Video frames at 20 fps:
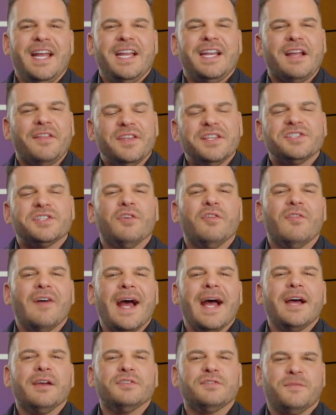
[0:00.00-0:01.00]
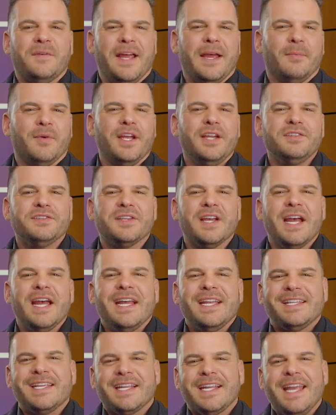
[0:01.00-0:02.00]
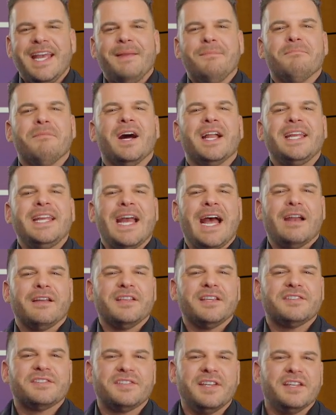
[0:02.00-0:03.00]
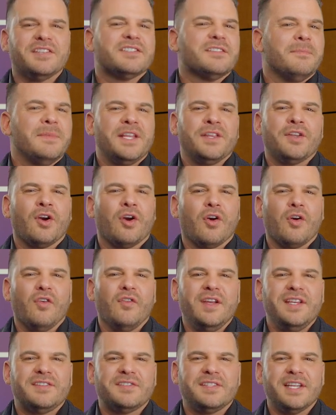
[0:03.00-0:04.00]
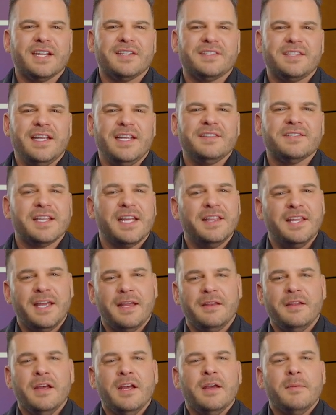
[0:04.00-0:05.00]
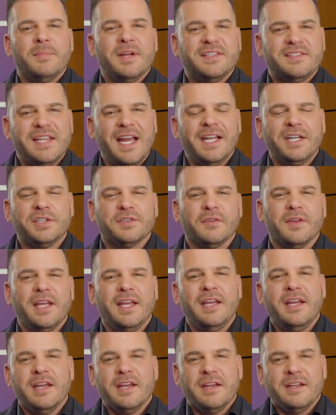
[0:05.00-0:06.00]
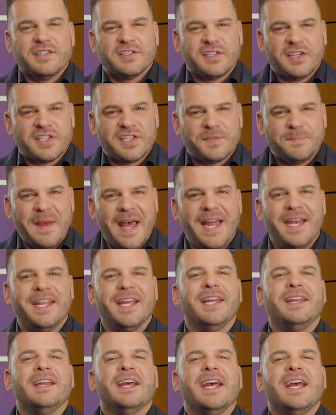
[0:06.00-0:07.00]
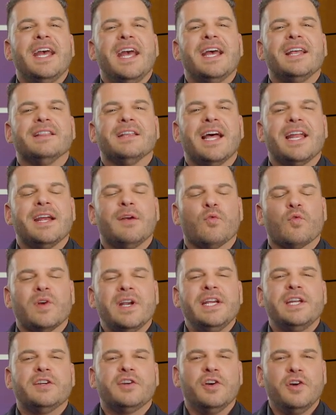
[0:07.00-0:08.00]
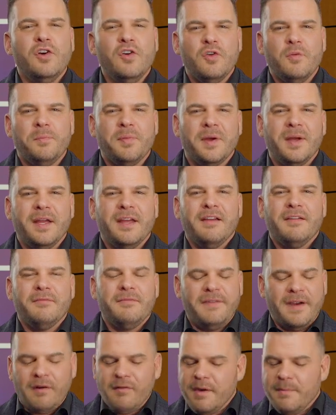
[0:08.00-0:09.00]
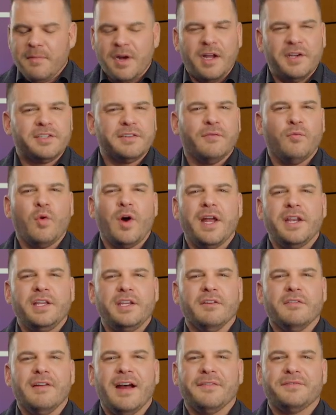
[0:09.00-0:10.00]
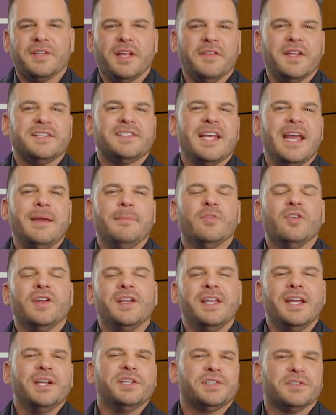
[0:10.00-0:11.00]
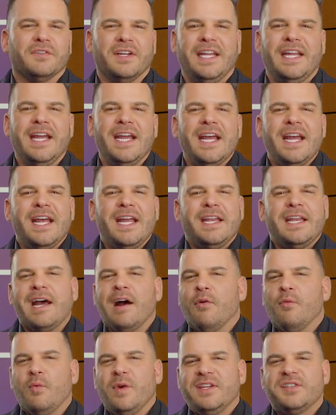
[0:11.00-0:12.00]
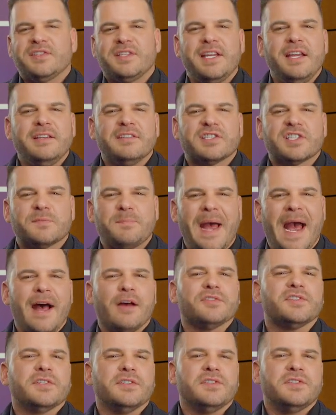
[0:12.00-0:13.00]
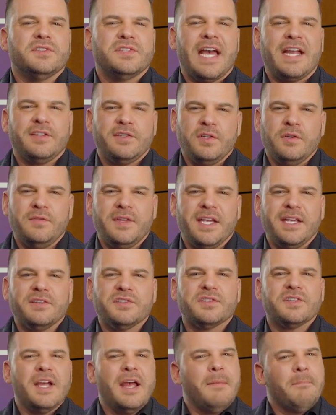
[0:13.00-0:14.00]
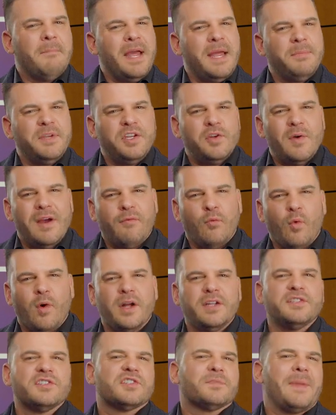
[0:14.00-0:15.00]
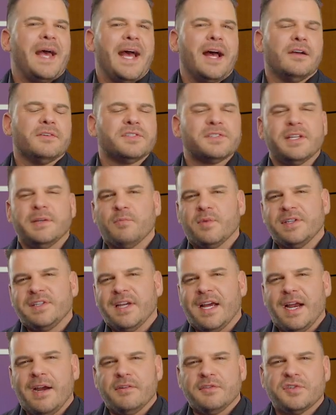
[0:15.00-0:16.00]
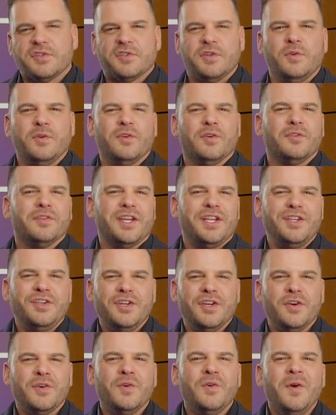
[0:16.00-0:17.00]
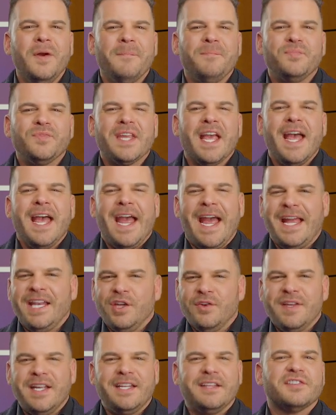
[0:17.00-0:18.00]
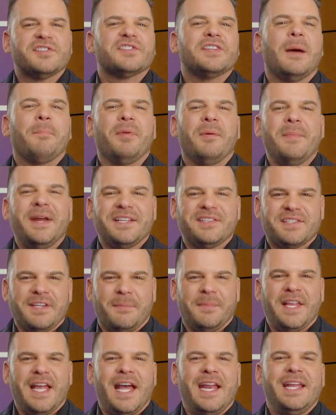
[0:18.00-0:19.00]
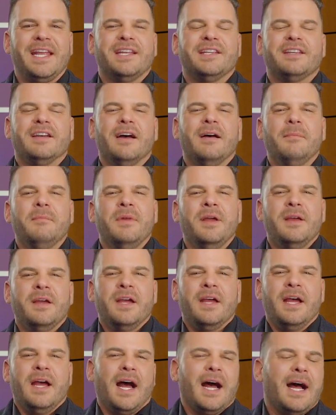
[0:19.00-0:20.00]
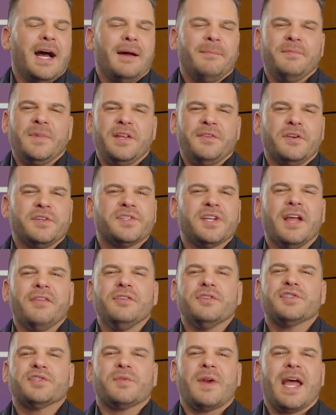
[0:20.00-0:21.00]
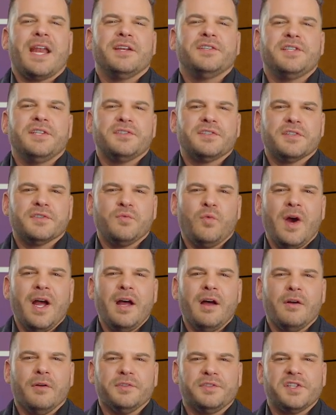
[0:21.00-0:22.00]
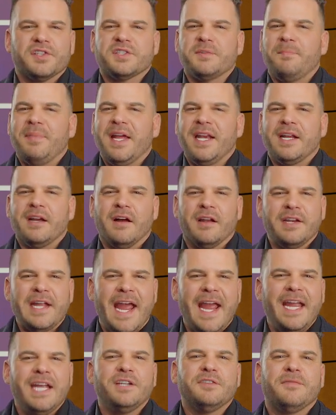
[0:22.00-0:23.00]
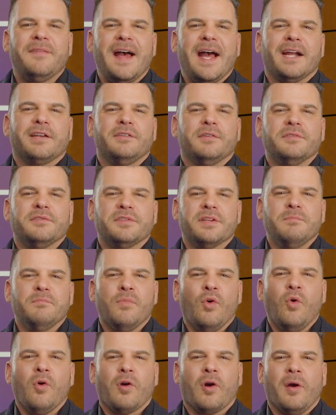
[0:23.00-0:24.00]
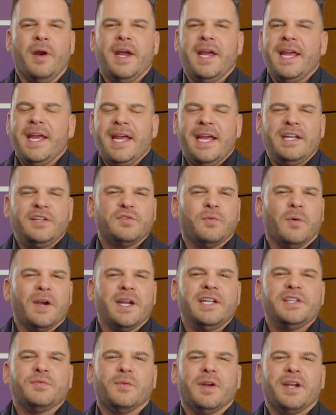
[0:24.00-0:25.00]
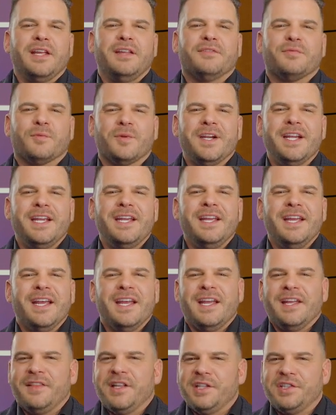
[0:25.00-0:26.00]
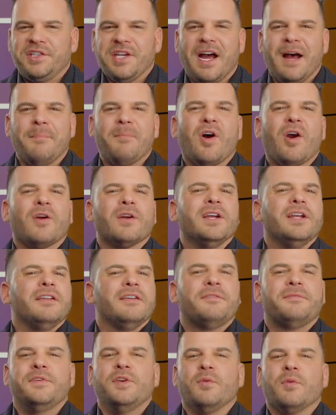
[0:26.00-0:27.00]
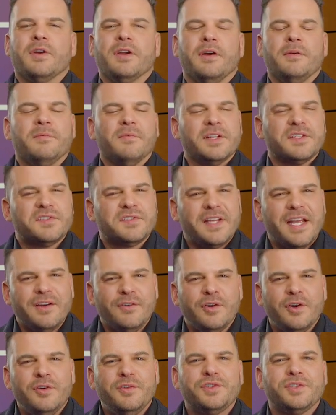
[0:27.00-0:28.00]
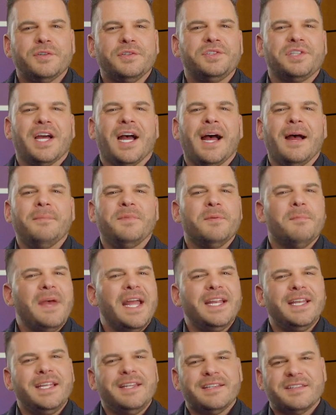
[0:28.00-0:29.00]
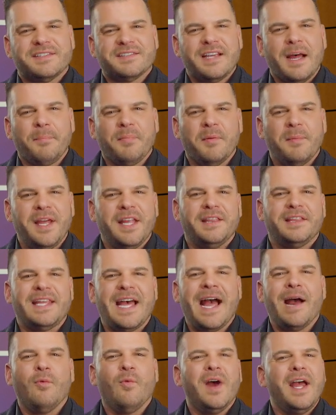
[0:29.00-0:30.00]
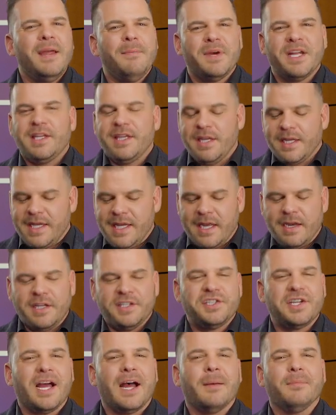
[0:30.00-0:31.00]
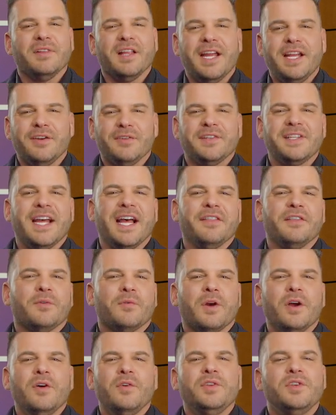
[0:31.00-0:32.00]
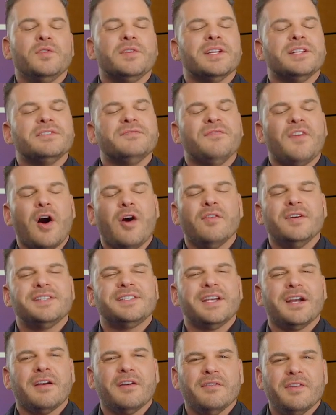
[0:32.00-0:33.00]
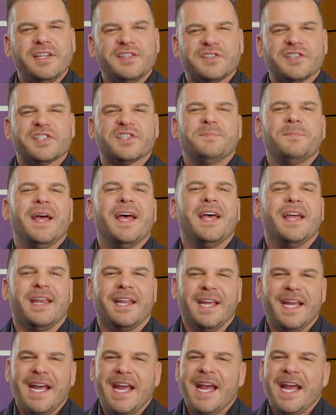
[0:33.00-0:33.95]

Now, this allows families to get money out of the system in their early 60s and then potentially suspend it and let it recoup very much of what you left on the table initially. Now, we see spouses that do this. Maybe you have one spouse that retires sooner than you, and you need to supplement some of that income. Um, there's other strategies as well, just depending on age factors and more. In 2023, the job market, if you were to, let's say, lose your job, you may need to supplement that way, but you get a job later down the road, you can voluntarily suspend.